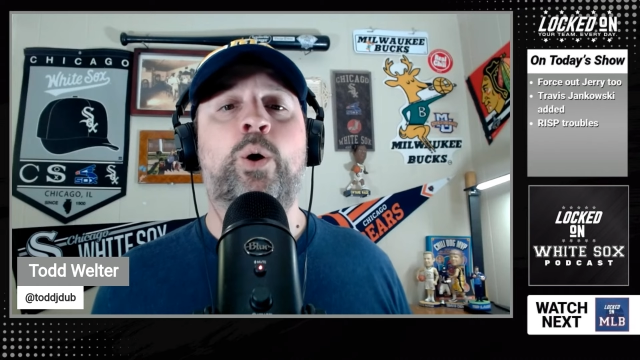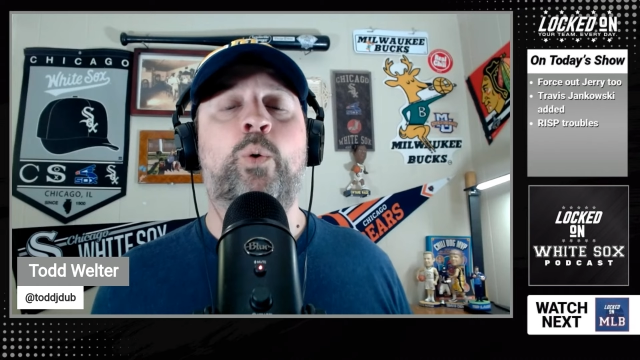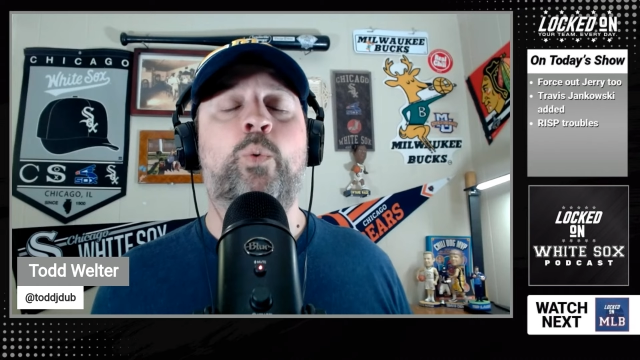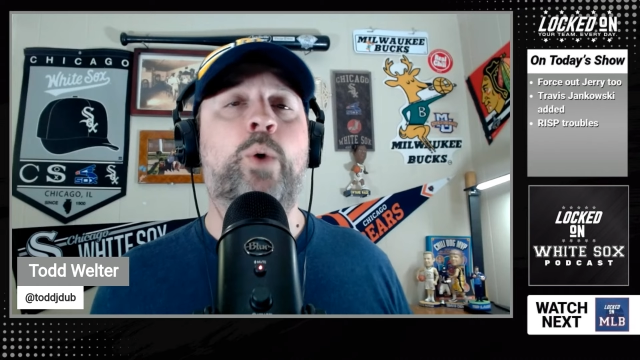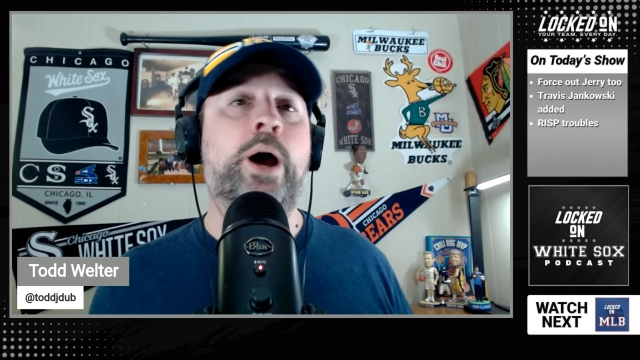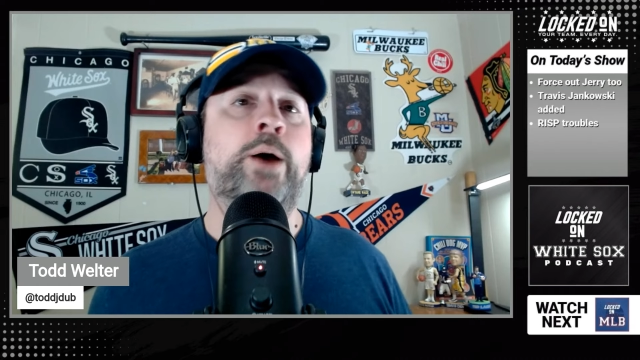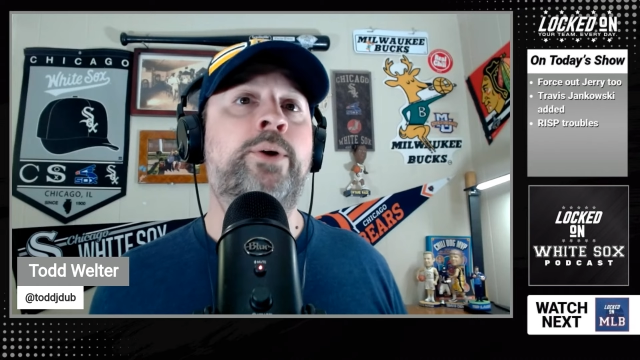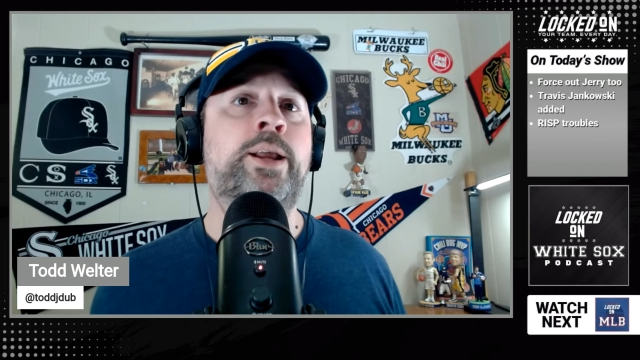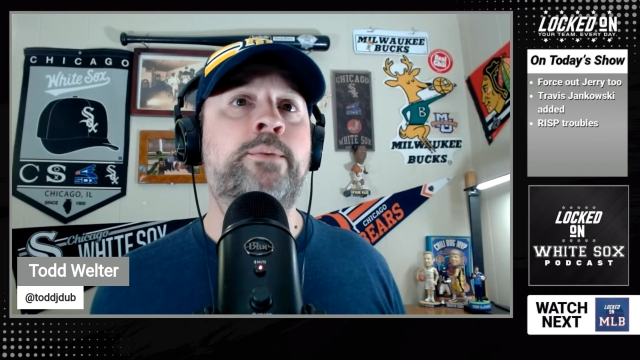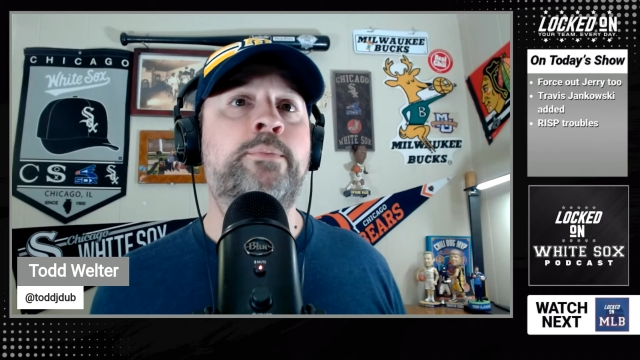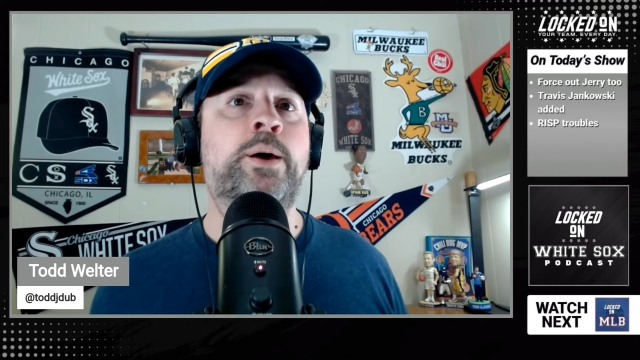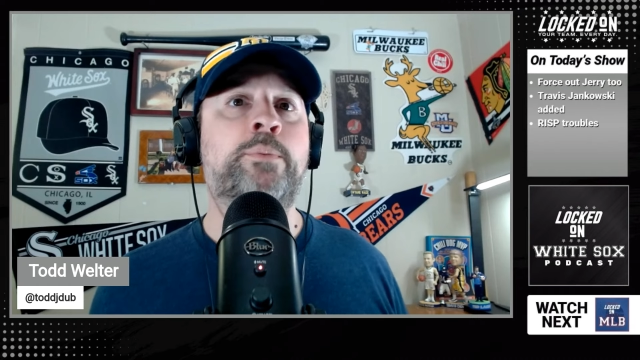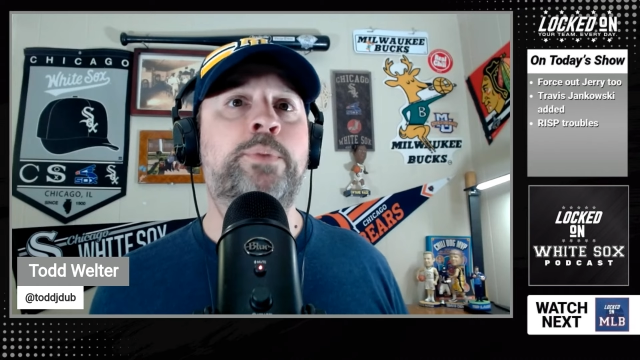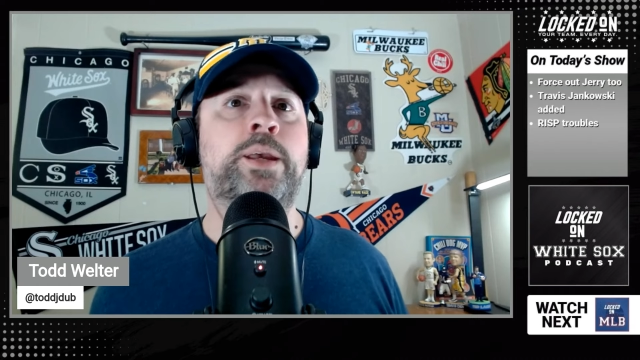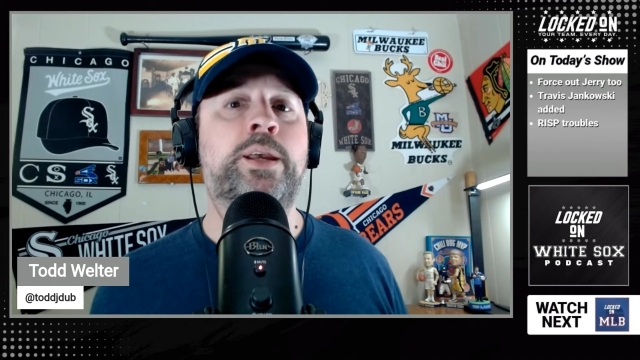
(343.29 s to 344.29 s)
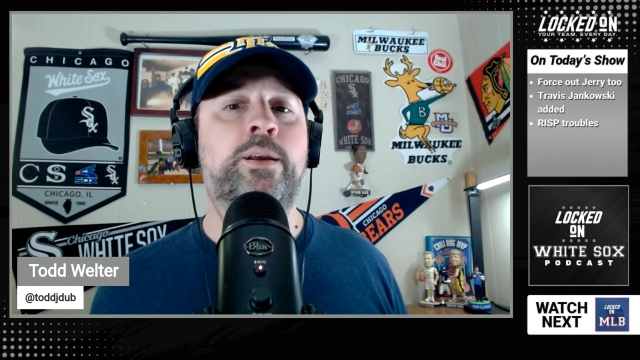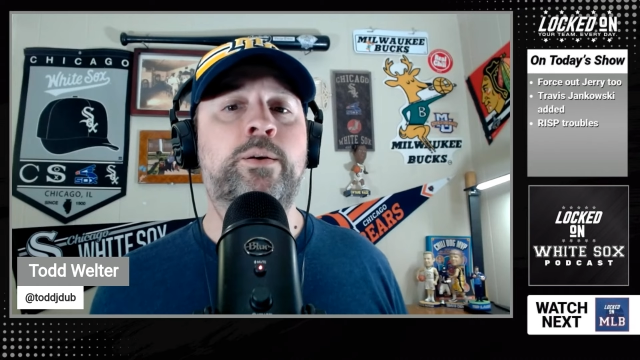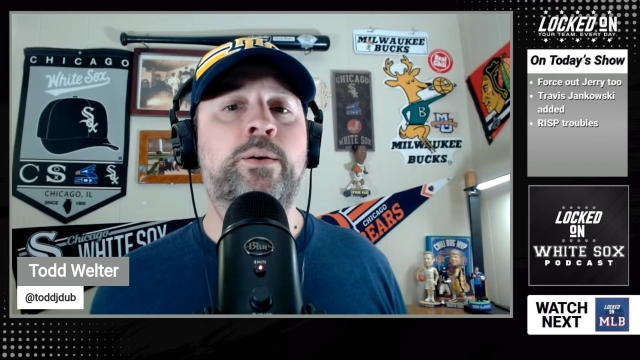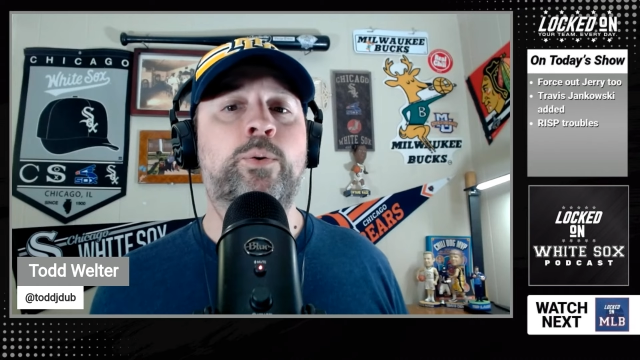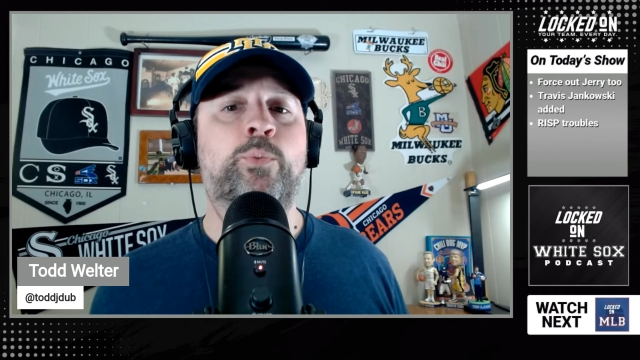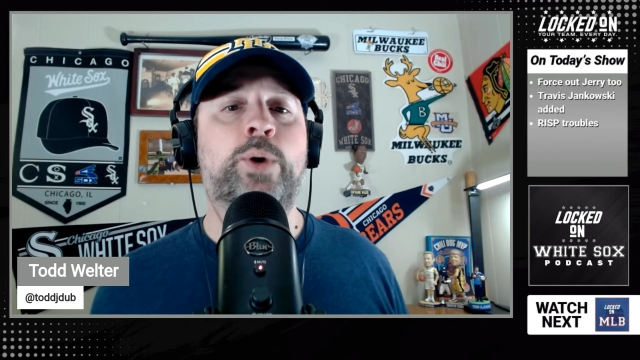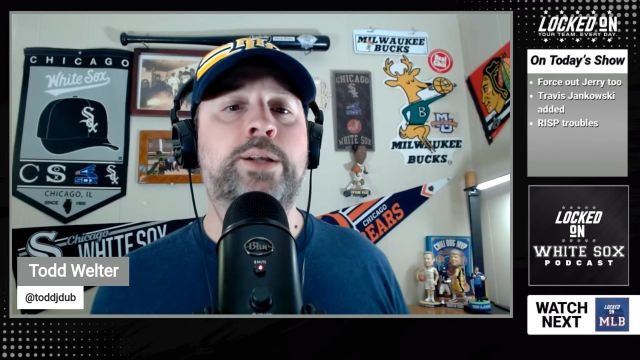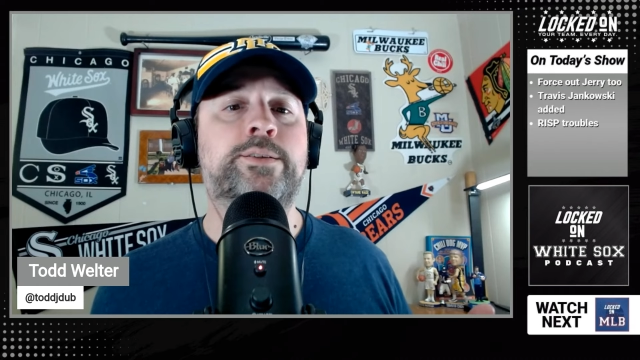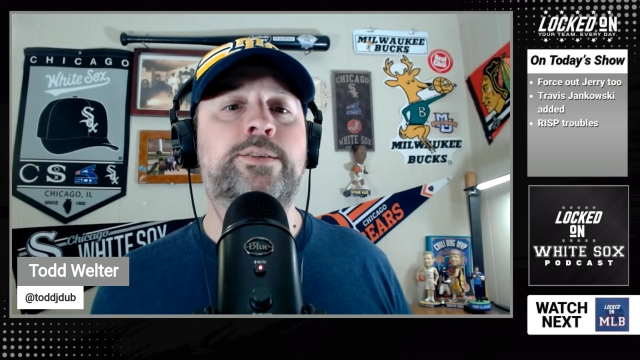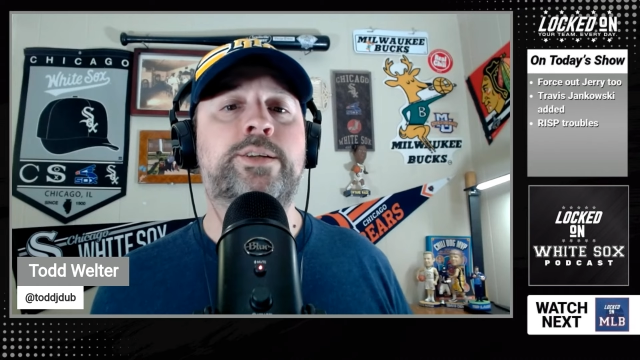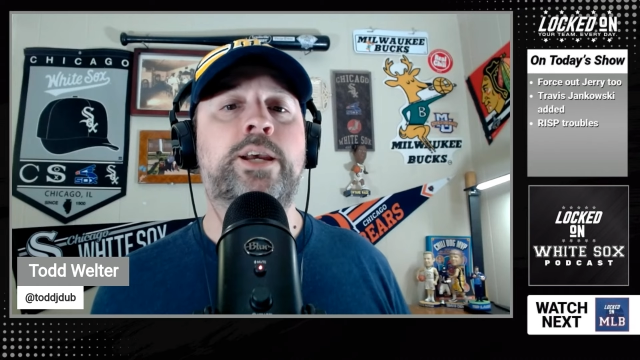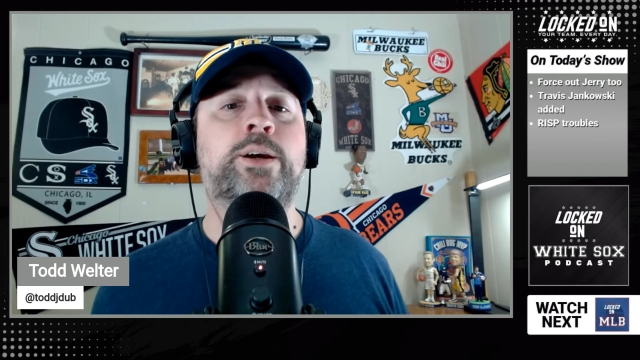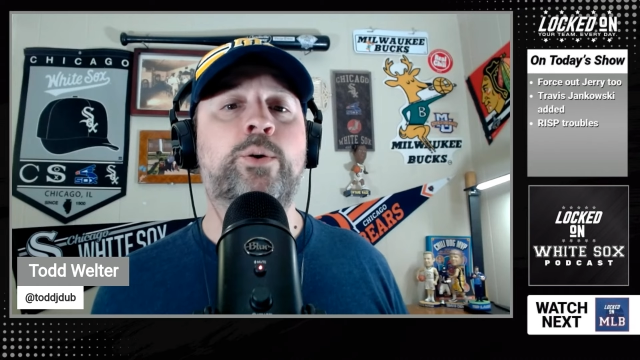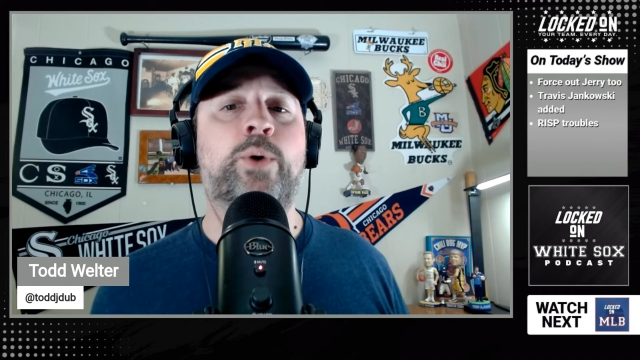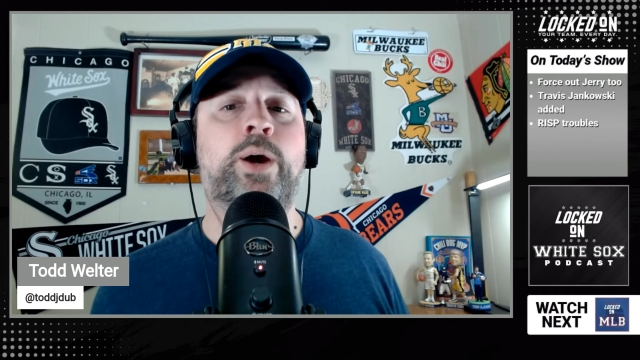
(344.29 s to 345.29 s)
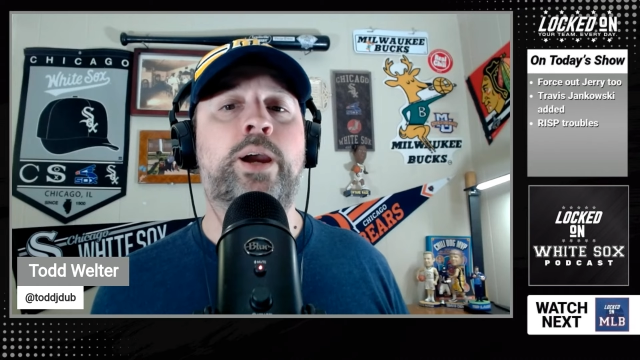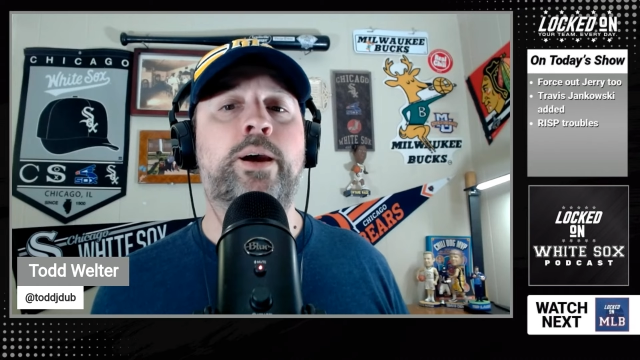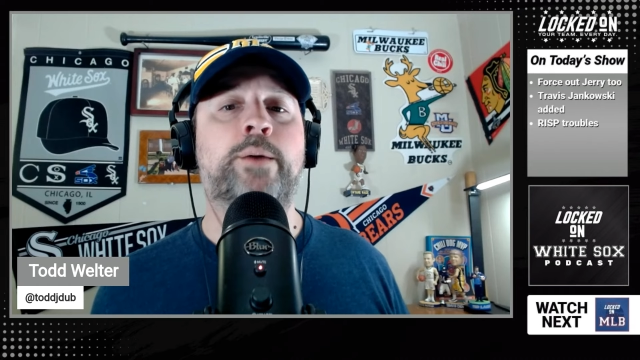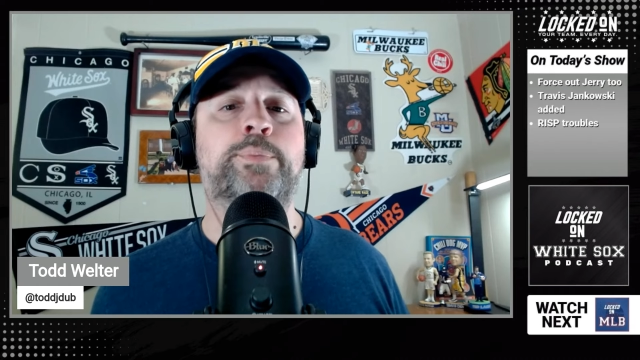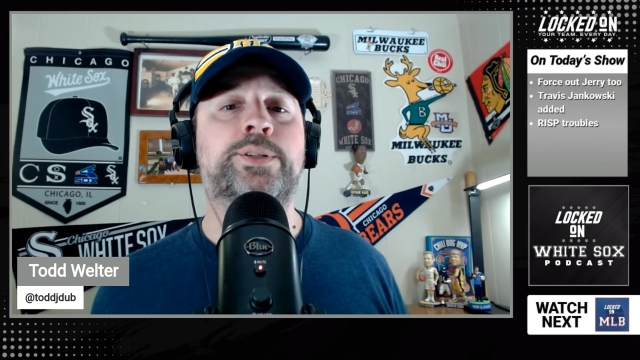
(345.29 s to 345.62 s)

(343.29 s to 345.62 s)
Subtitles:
why would MLB want to take away a